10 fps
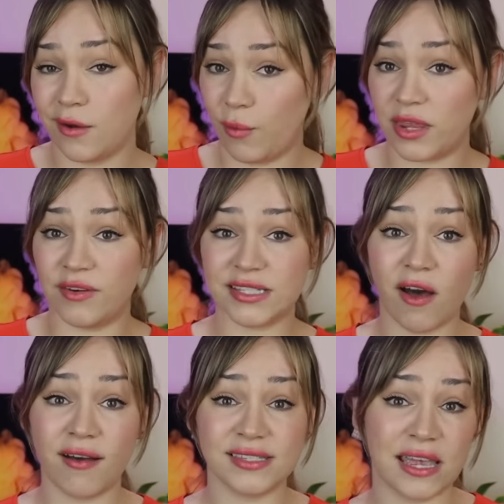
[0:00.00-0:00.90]
Whether it's
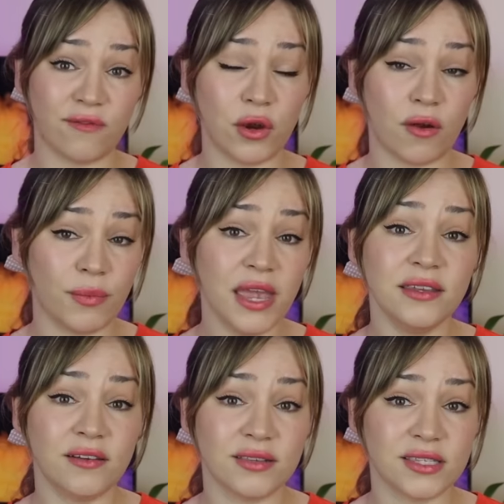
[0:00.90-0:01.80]
asking for your
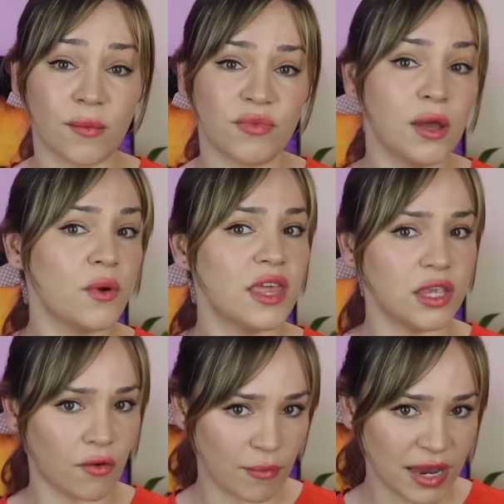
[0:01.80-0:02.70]
opinion on something
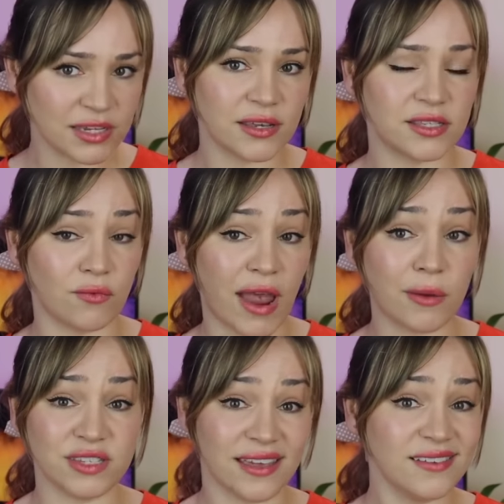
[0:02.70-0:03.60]
within your immediate
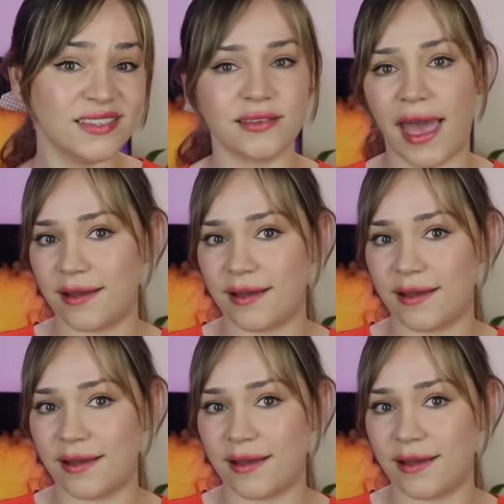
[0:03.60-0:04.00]
surroundings,